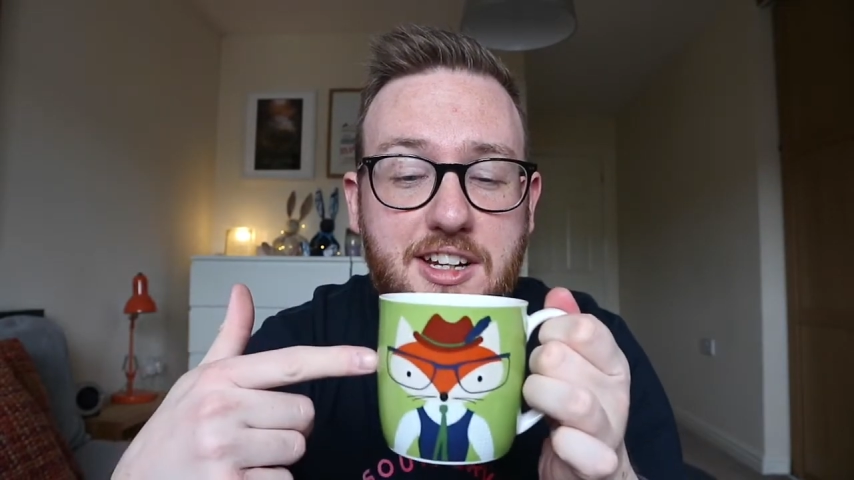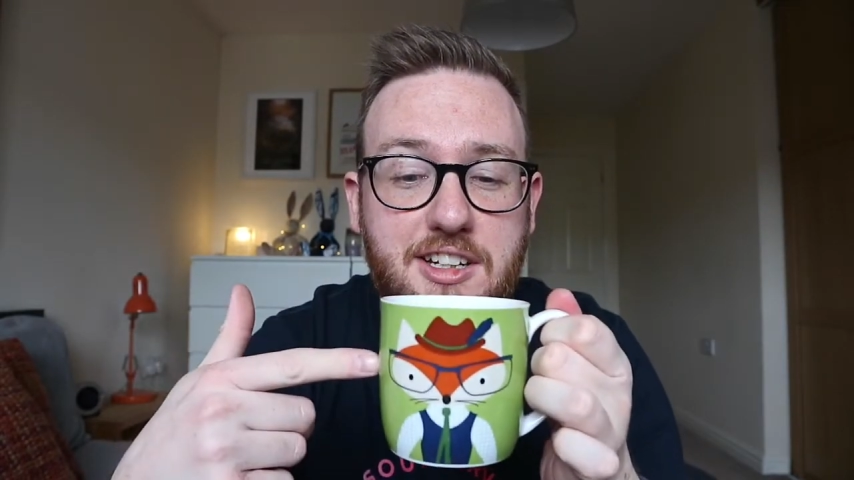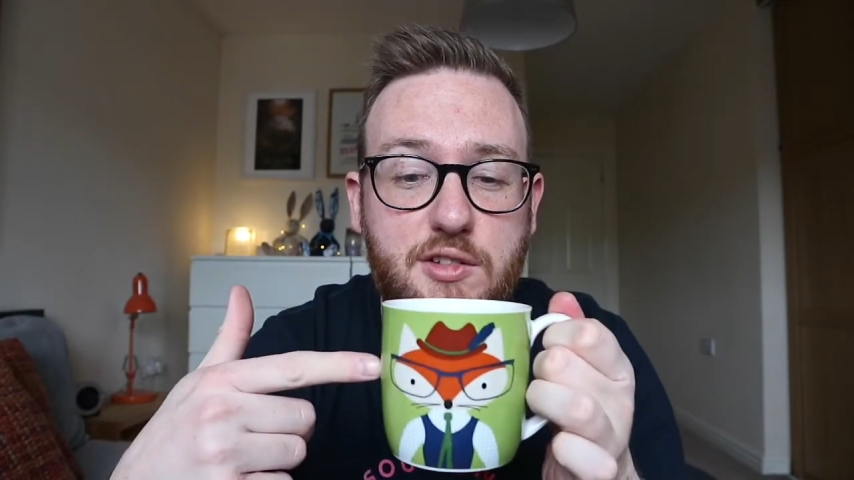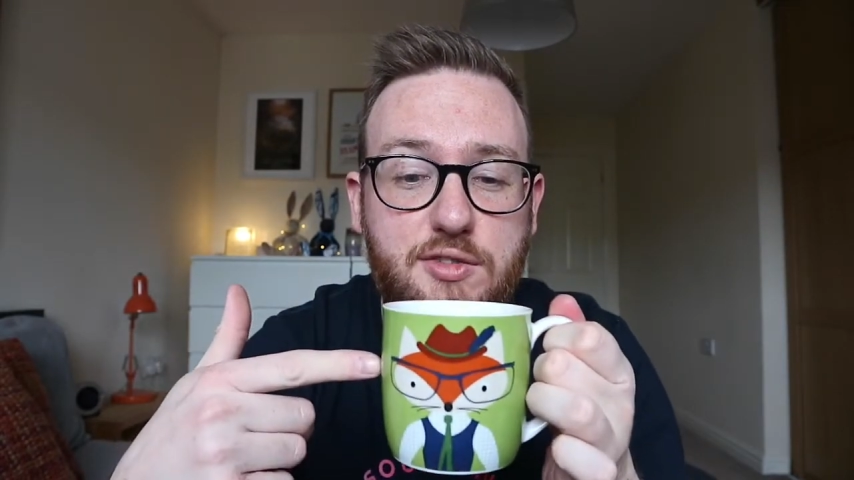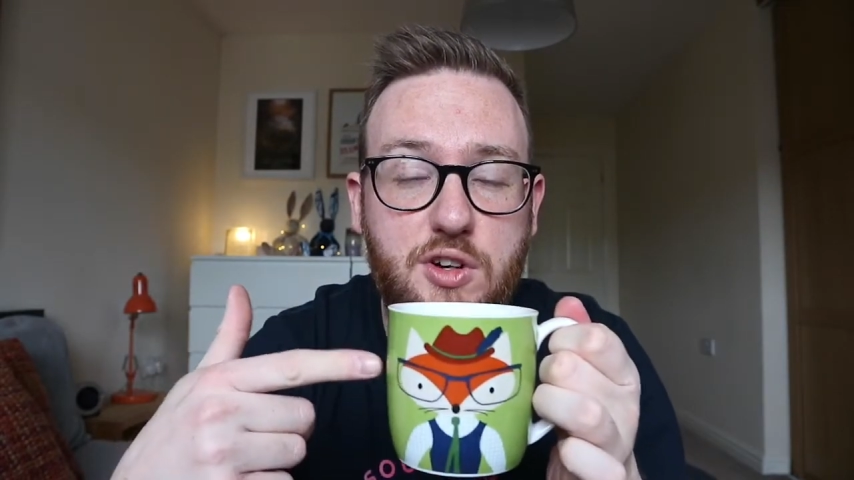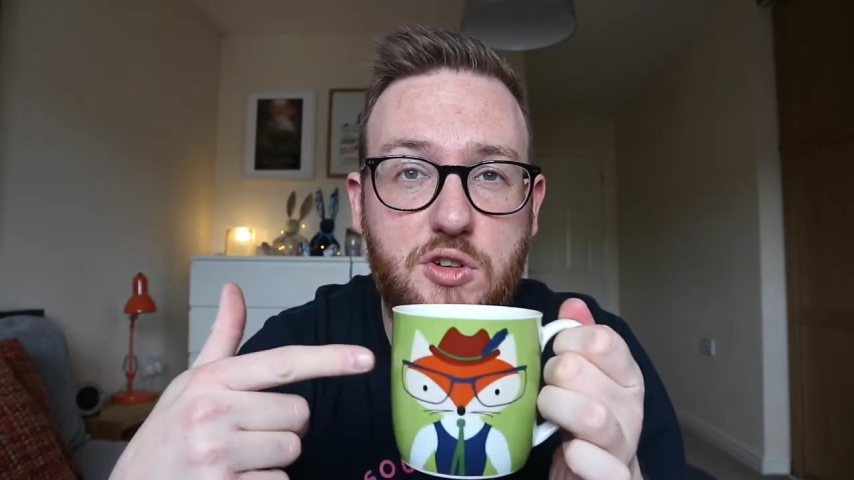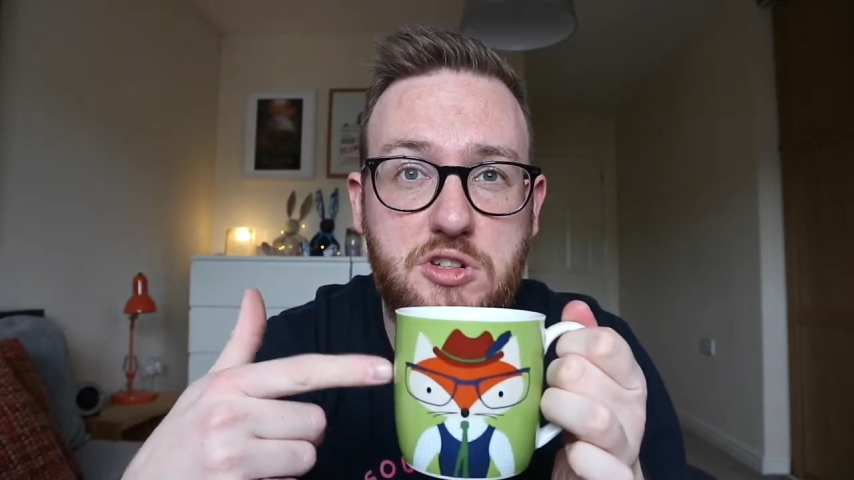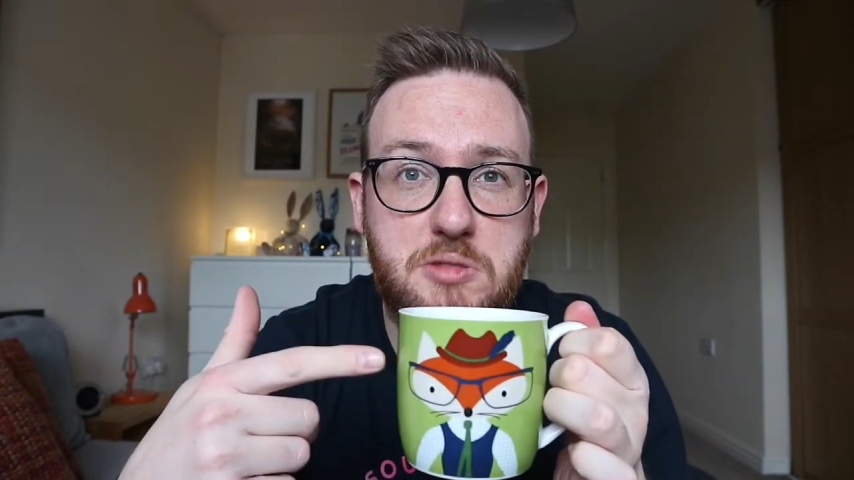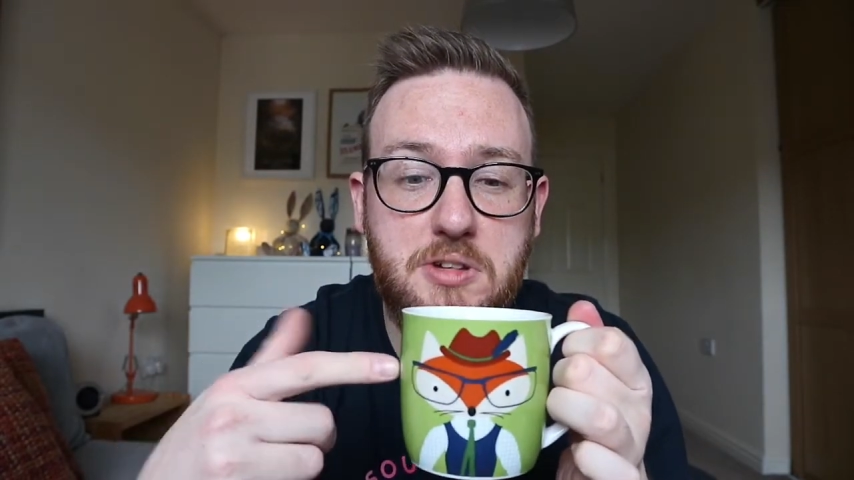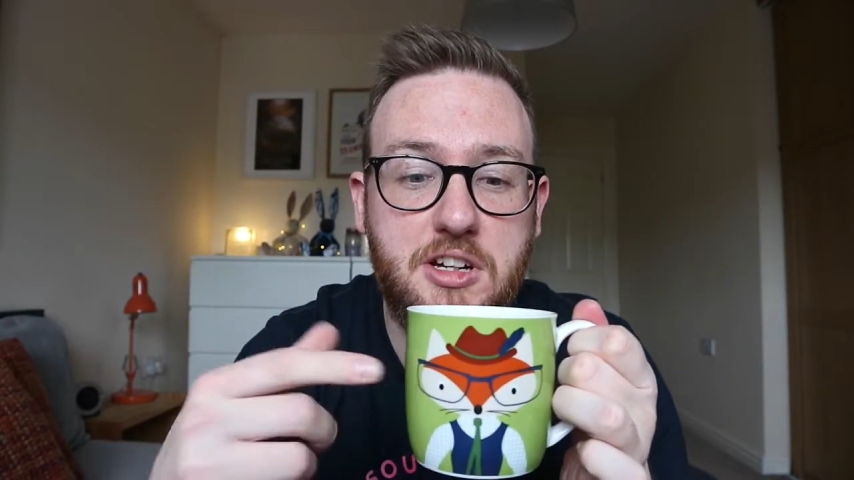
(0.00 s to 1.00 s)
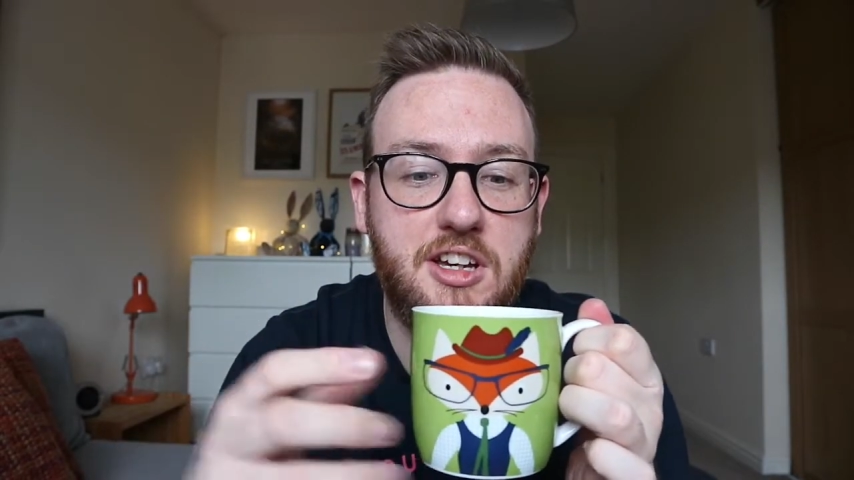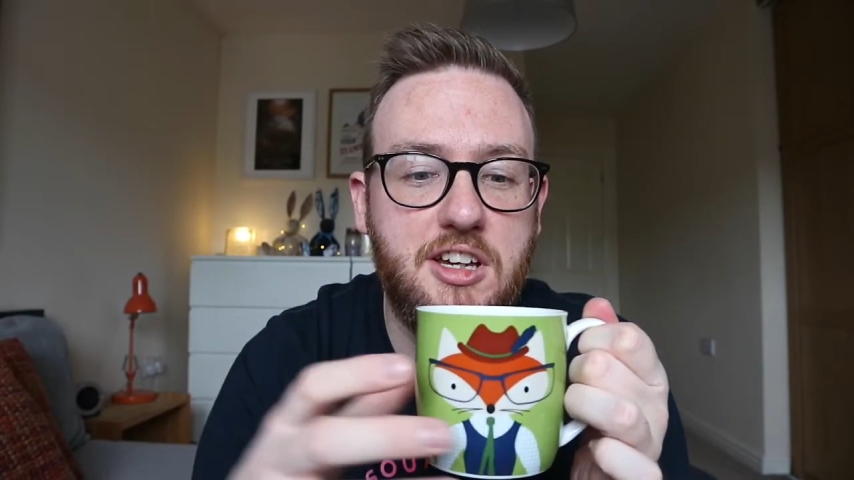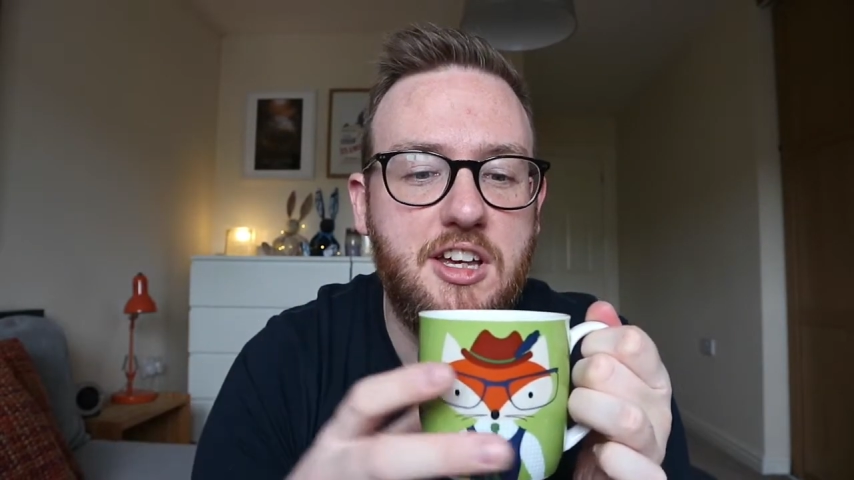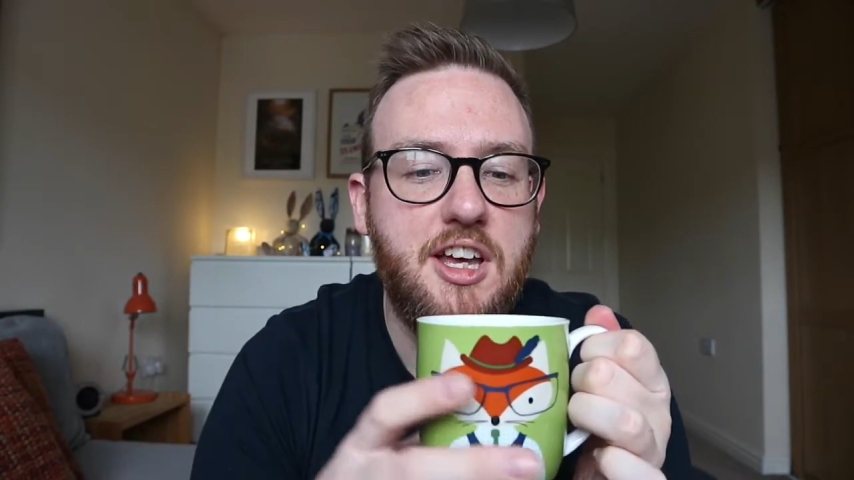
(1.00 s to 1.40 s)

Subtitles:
in a little fox mug,